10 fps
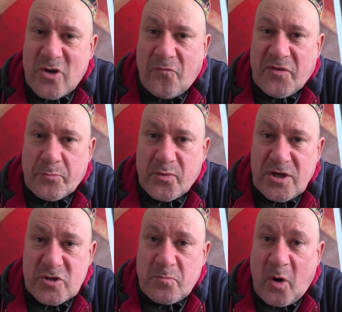of the
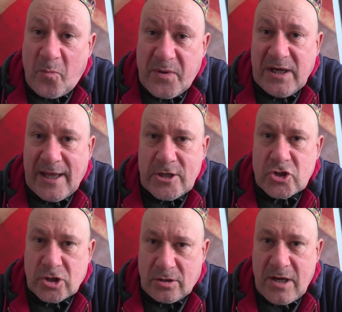British
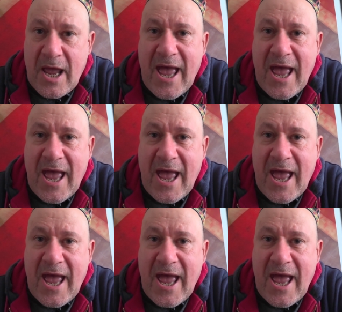population